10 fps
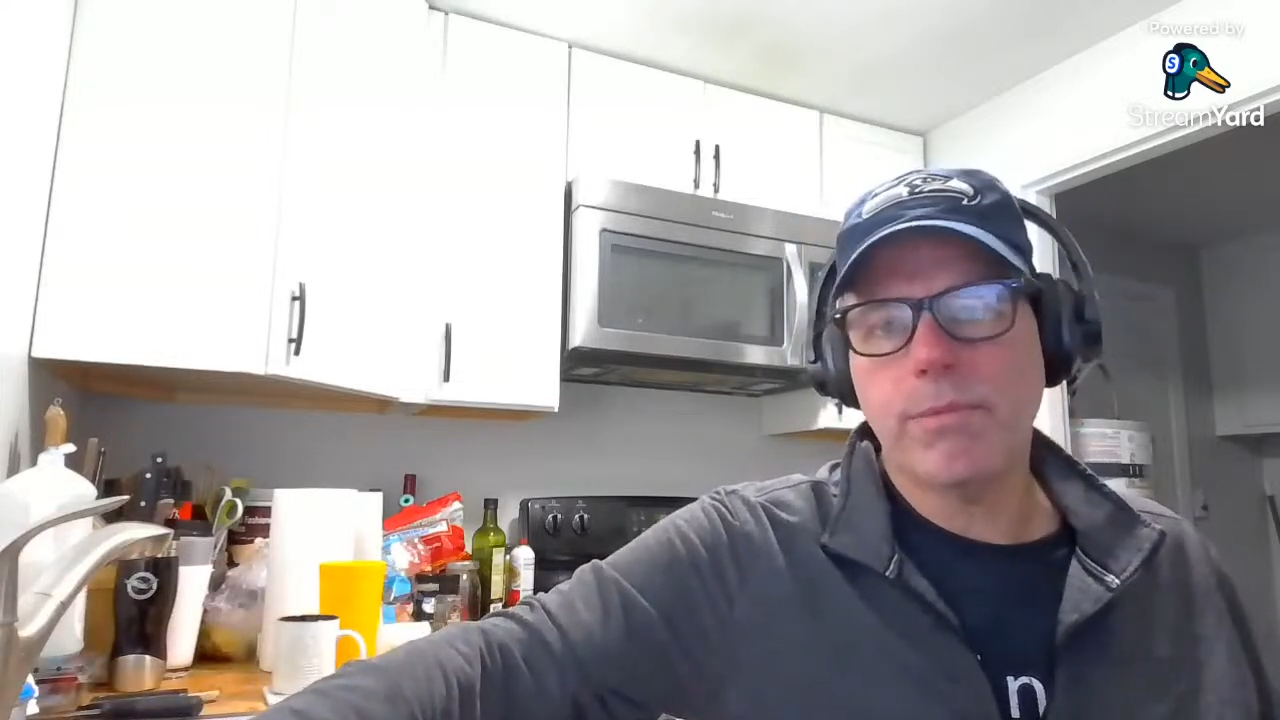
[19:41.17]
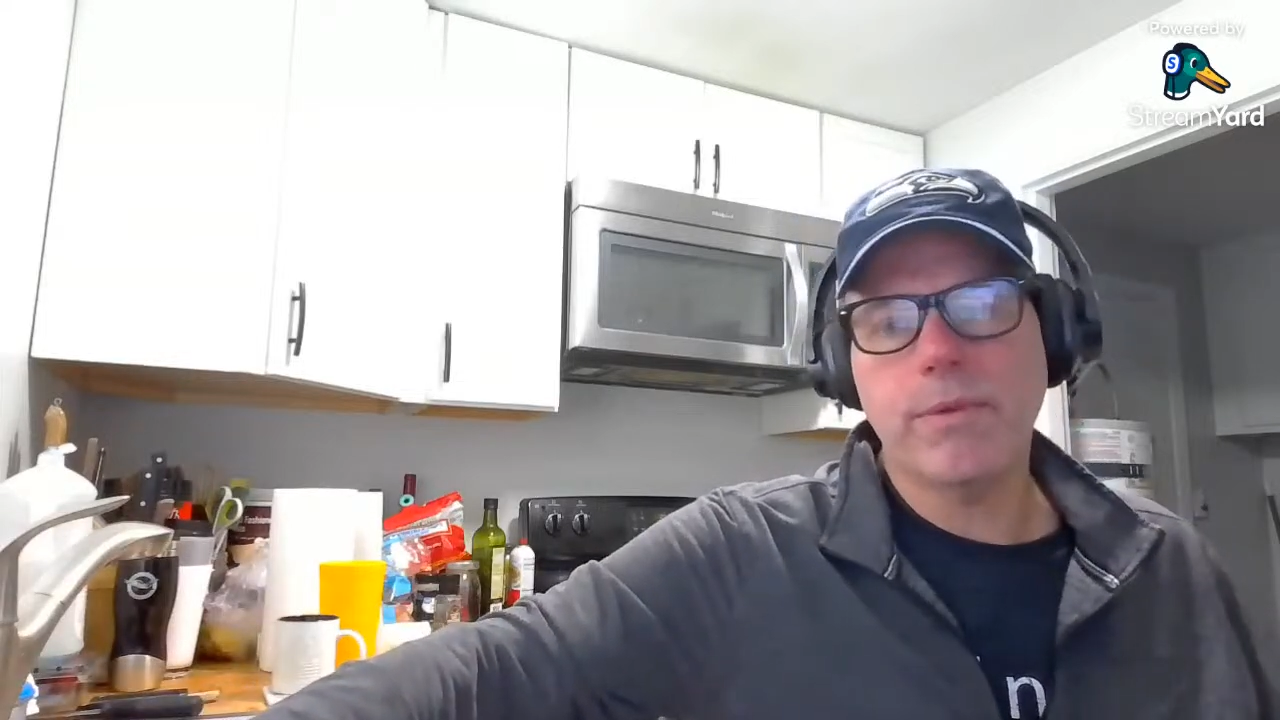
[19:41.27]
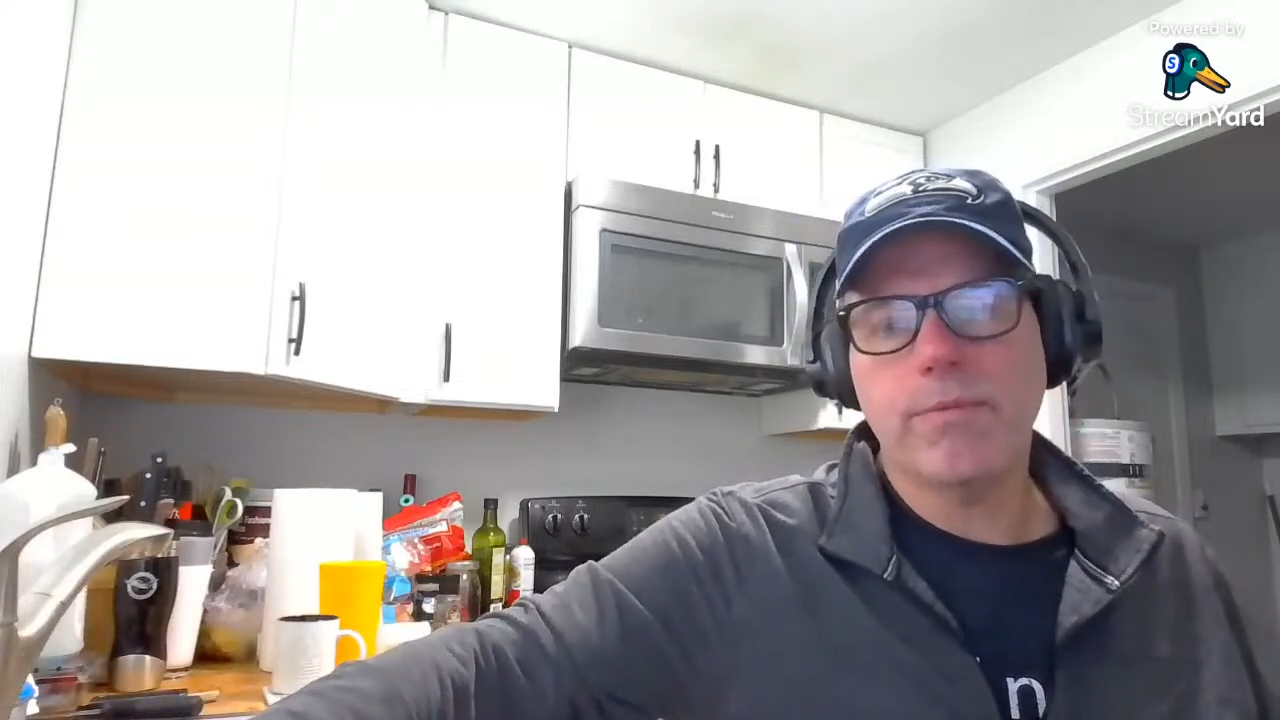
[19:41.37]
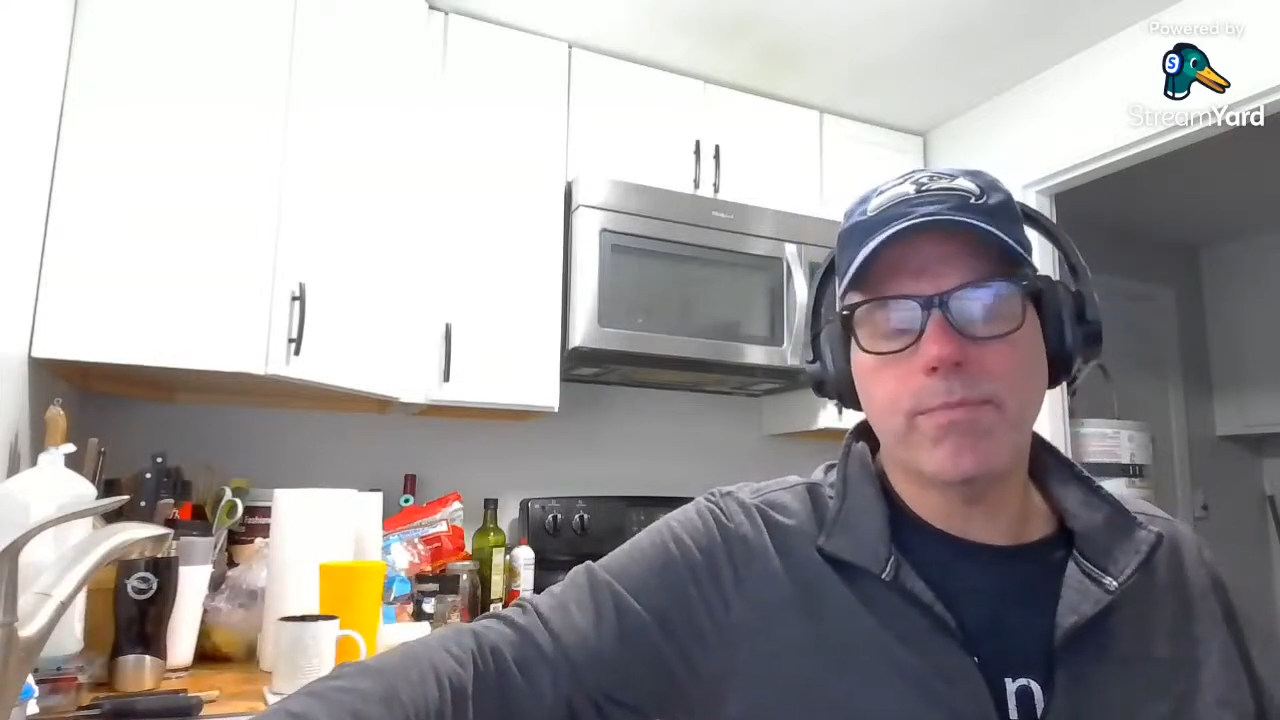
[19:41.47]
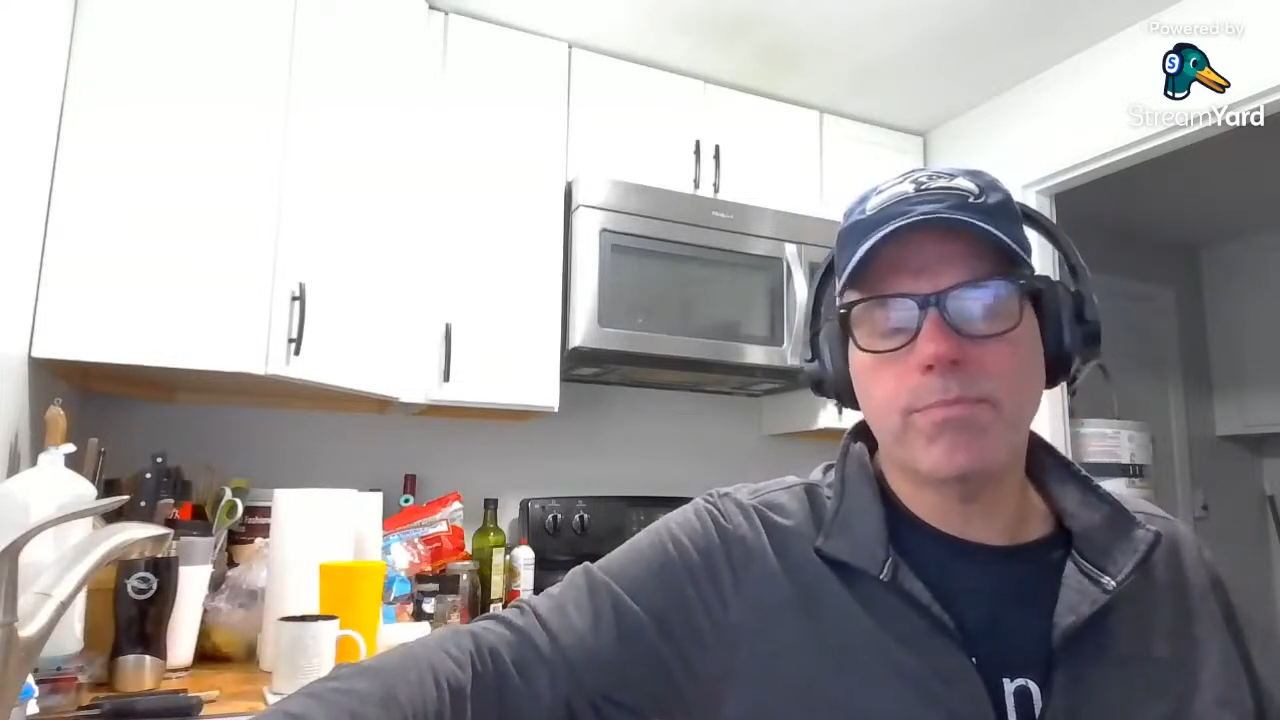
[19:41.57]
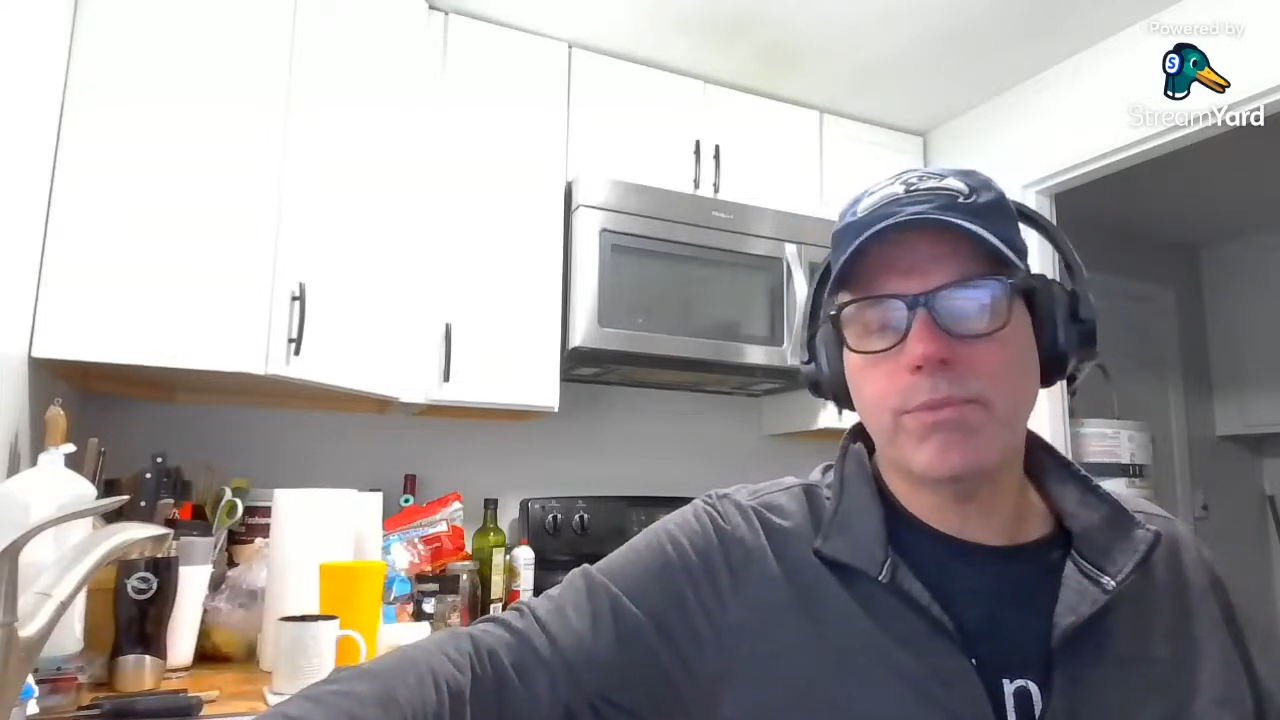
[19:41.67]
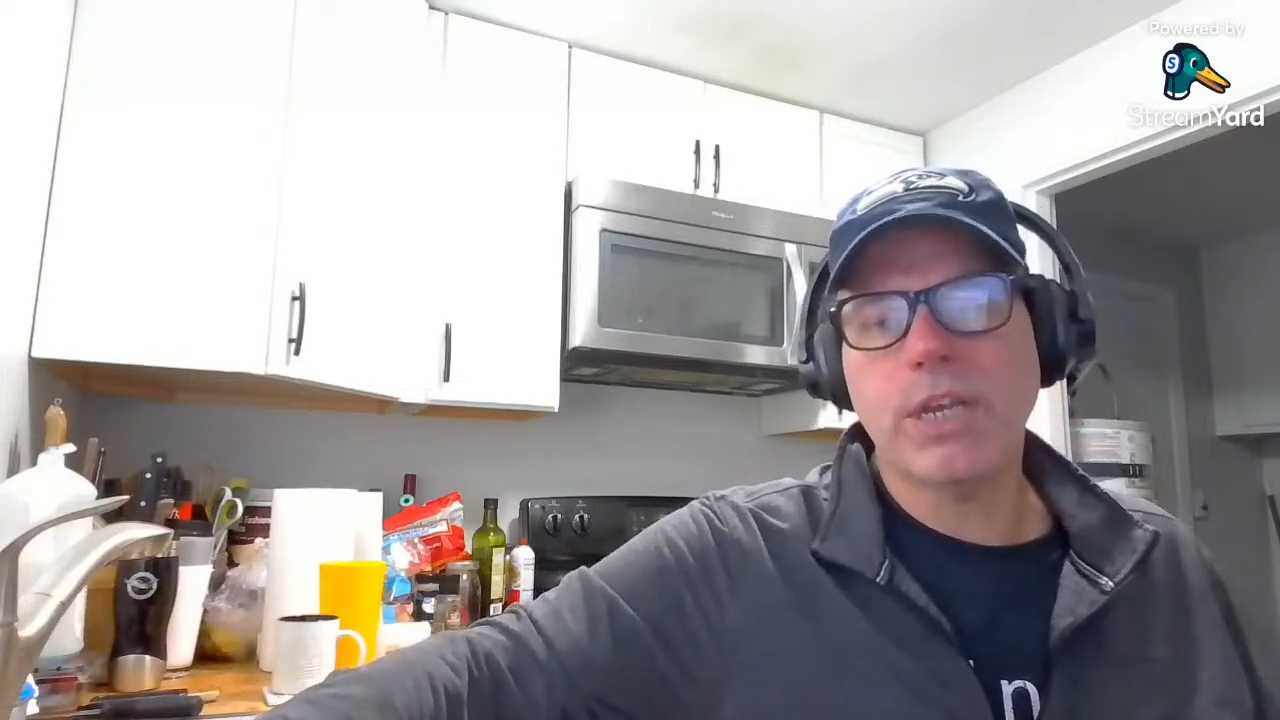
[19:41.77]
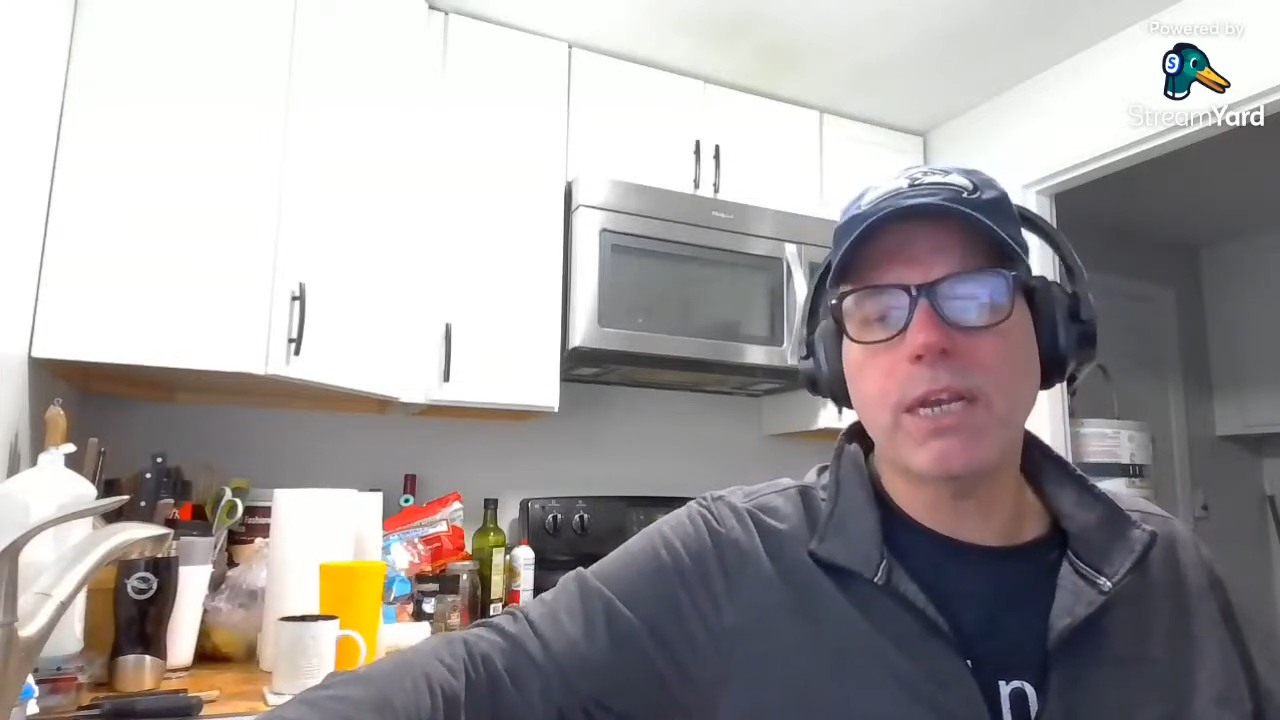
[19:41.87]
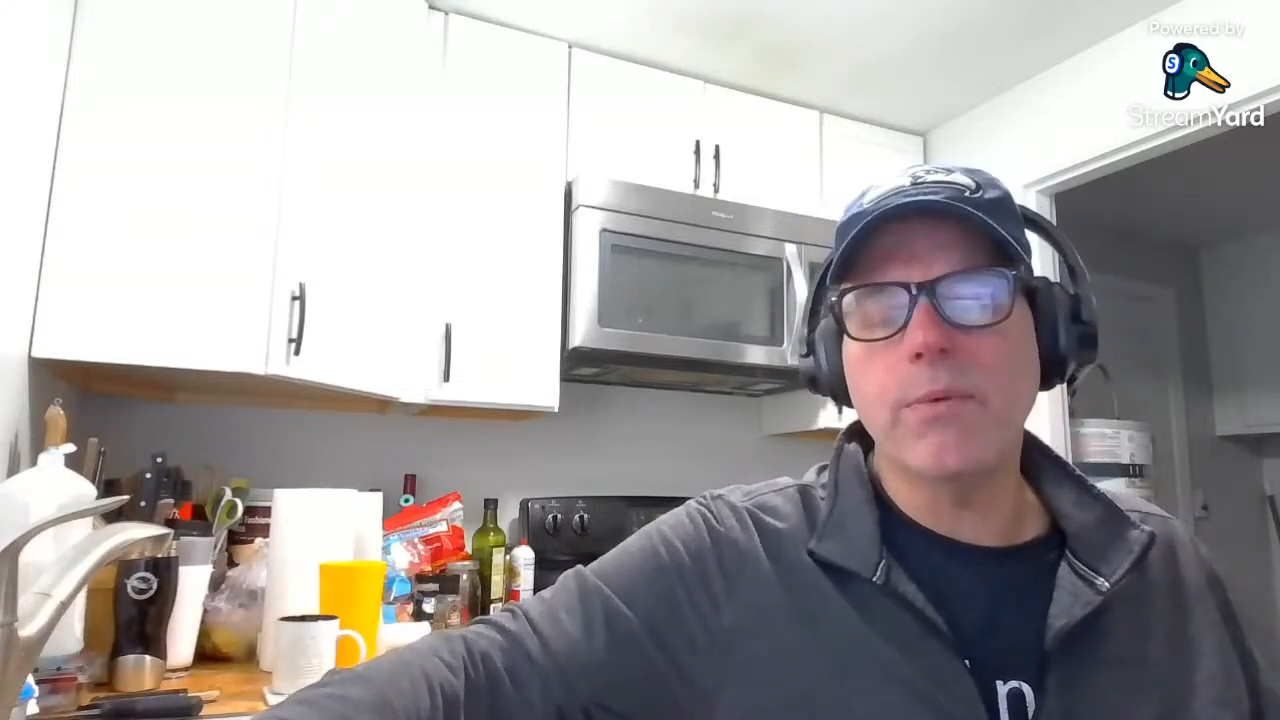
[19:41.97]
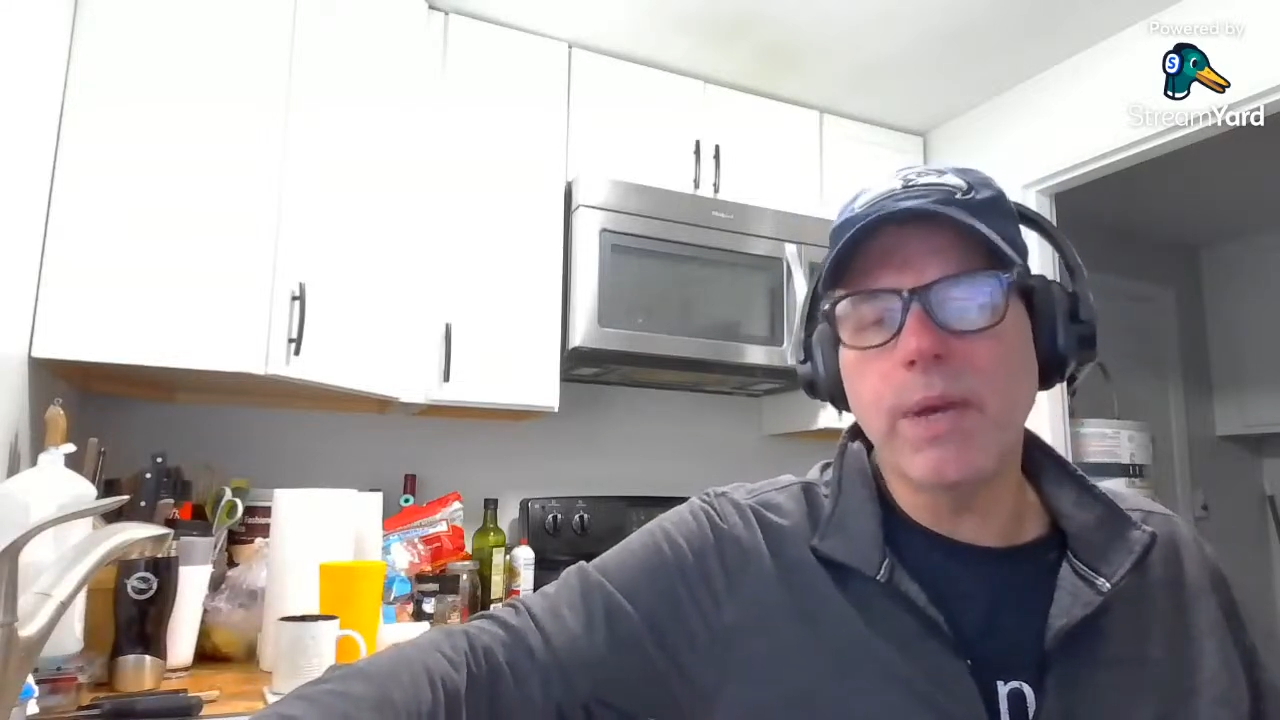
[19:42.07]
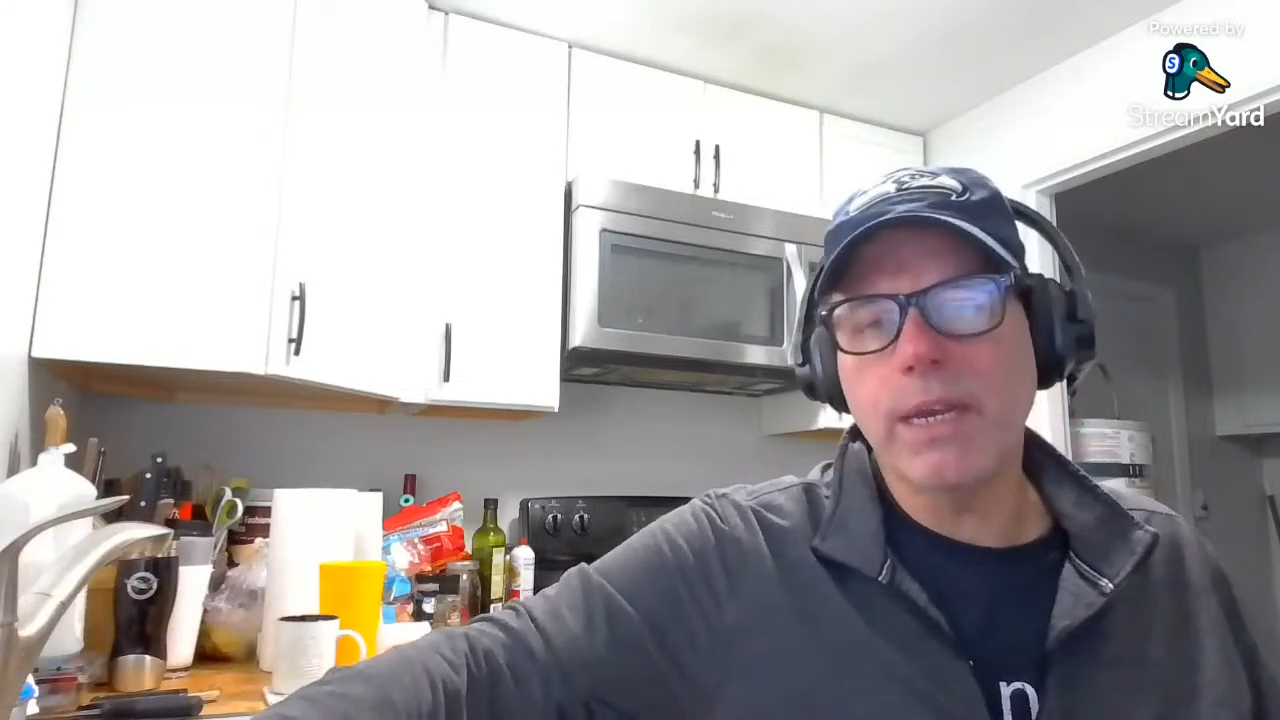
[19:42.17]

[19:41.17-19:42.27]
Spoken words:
the second